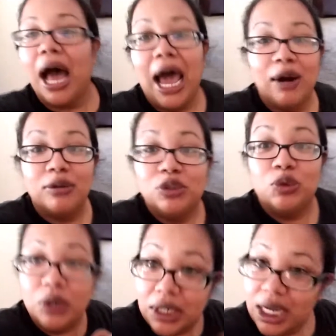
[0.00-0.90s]
I don't
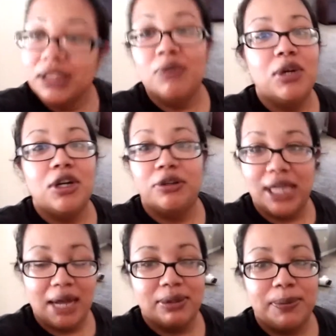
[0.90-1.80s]
do nothing with no damn